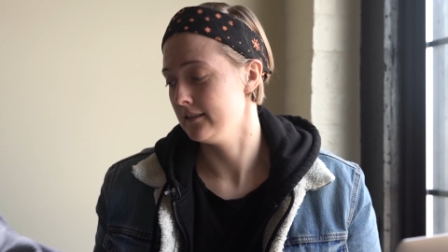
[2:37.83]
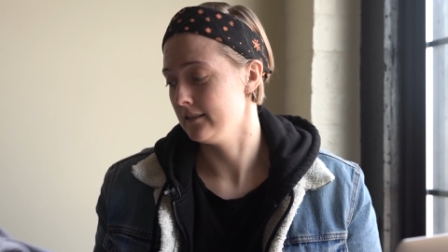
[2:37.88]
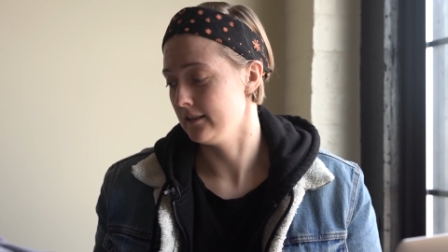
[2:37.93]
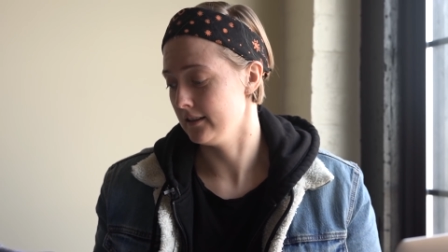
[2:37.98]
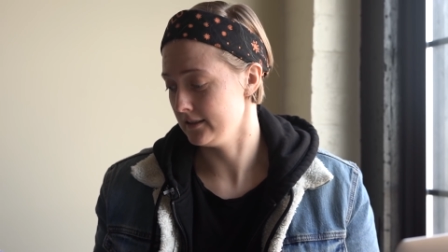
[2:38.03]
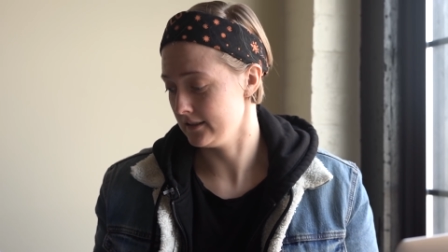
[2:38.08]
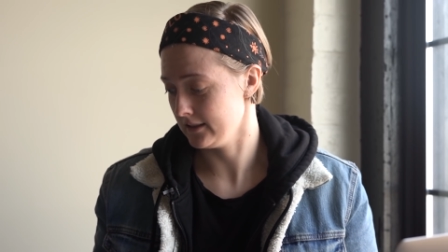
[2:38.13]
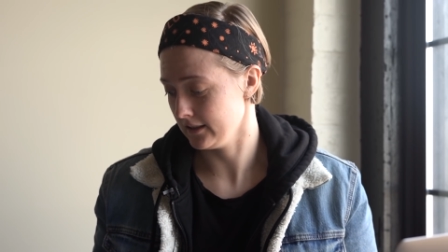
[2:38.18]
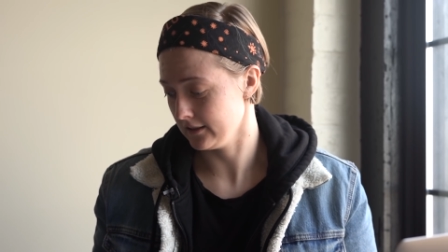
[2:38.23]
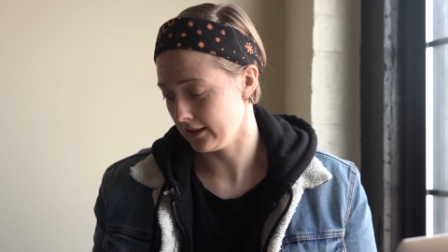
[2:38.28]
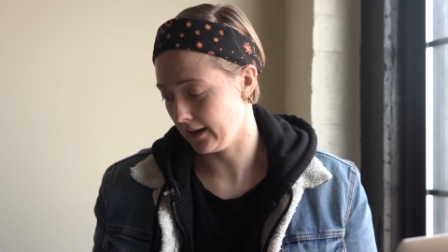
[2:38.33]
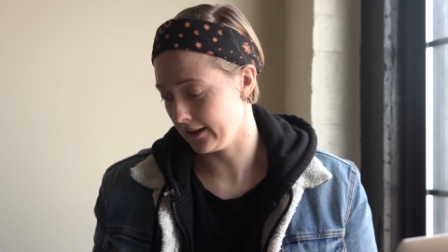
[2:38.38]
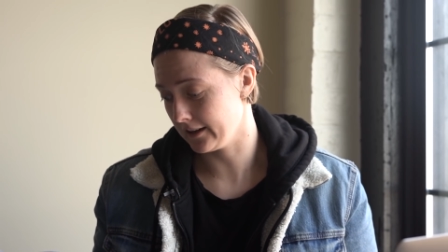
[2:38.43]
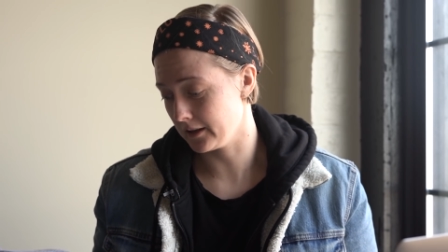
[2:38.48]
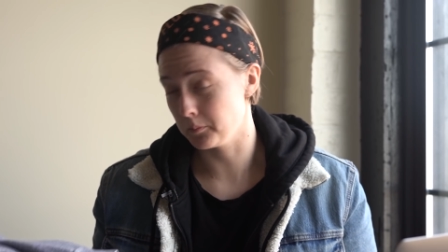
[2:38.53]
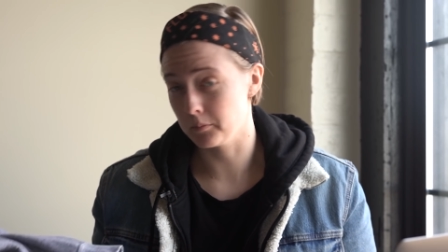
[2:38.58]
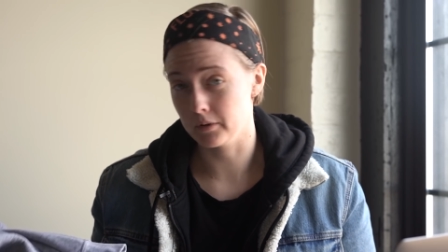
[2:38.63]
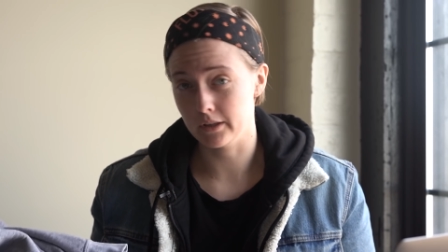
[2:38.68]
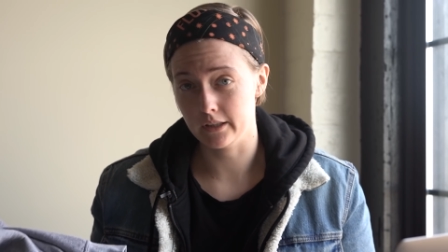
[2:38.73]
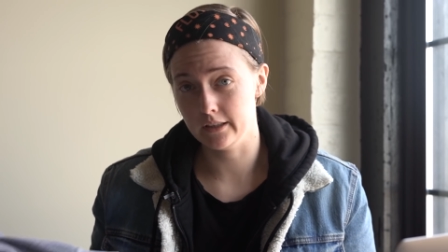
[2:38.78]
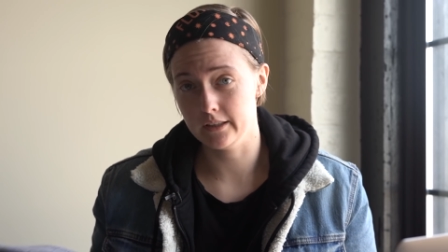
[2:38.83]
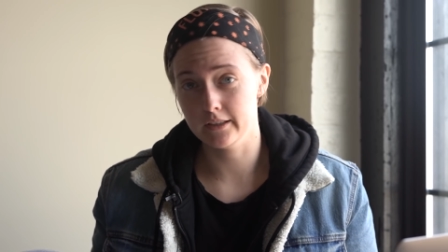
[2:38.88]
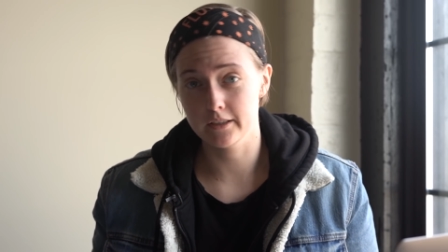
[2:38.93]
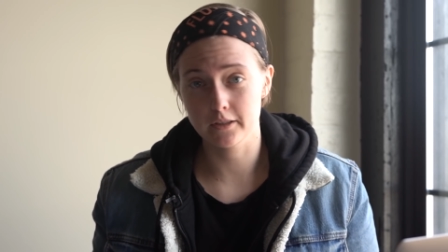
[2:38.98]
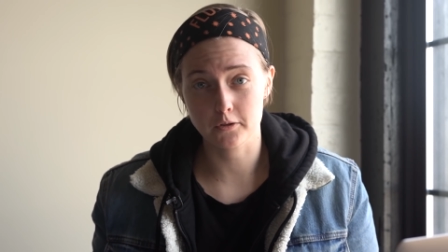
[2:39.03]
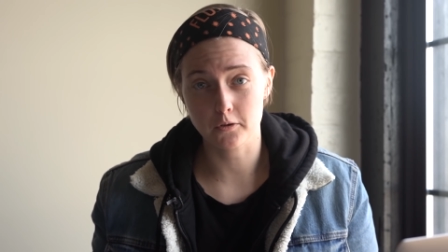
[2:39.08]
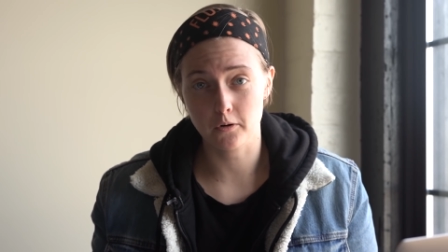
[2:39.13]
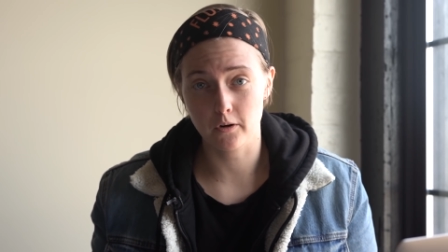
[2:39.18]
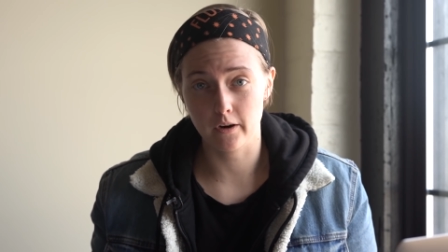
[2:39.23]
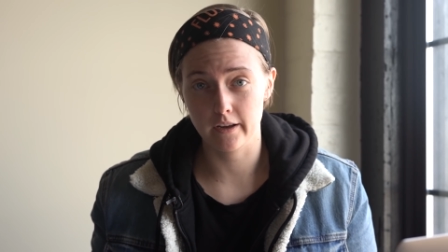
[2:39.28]
until I completely
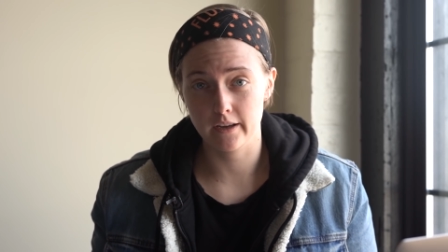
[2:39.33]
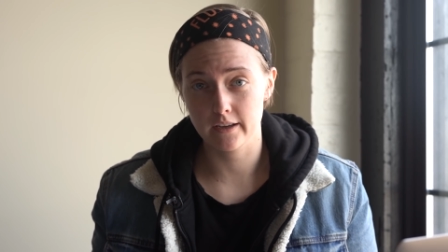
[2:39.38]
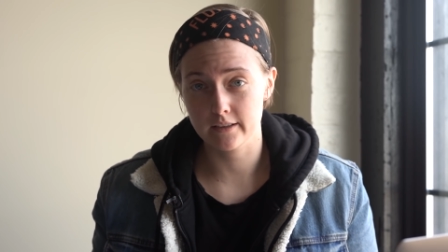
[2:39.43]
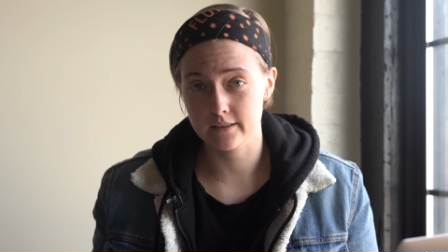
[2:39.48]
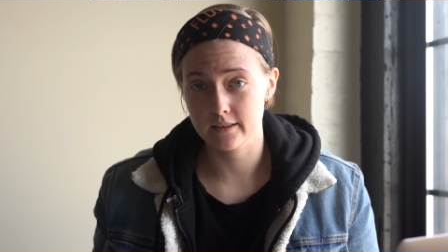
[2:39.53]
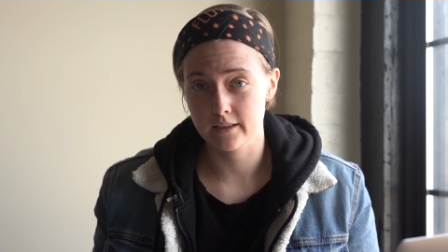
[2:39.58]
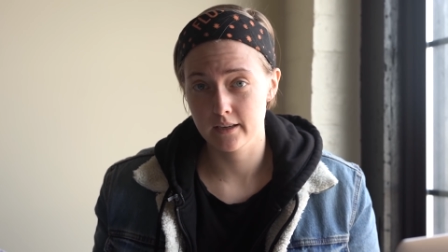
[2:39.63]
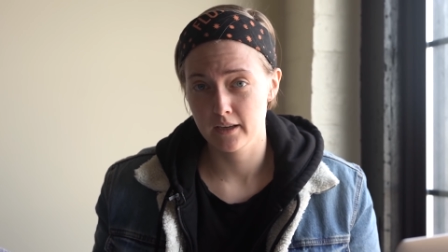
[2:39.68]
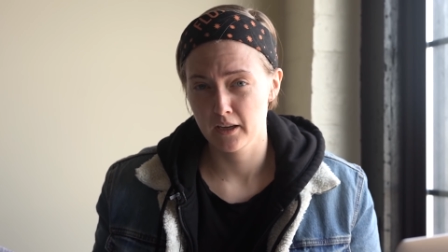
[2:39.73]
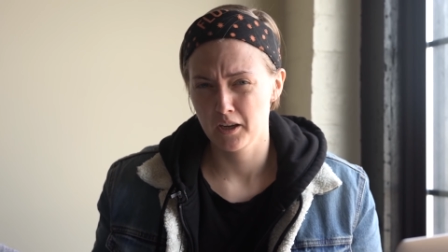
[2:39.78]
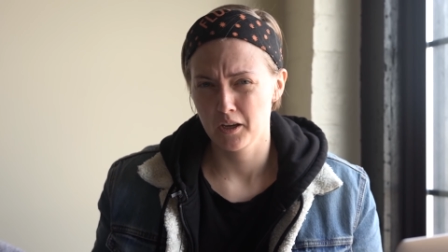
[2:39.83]
destroy it.